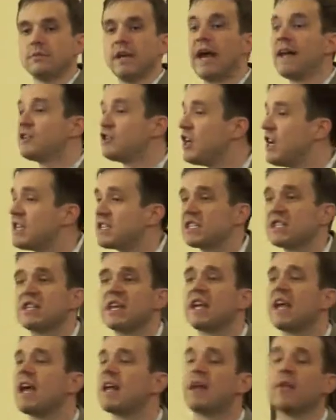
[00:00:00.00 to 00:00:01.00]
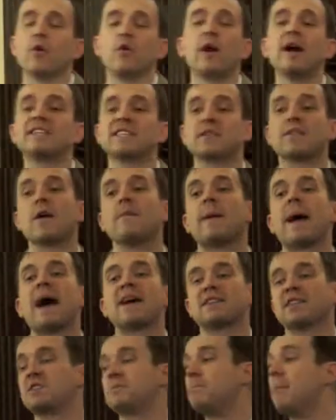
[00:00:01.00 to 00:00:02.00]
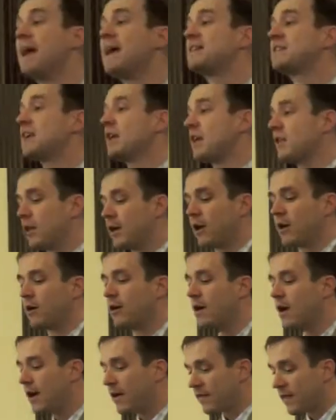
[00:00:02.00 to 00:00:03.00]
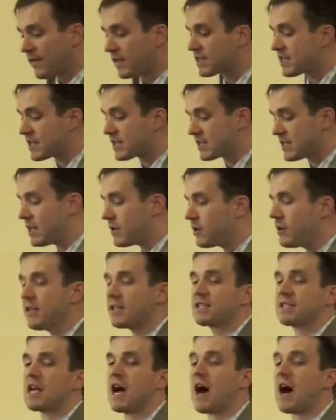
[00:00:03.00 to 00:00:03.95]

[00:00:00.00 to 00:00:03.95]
And Jesus, again, in the rest of our passage, makes it clear that this is serious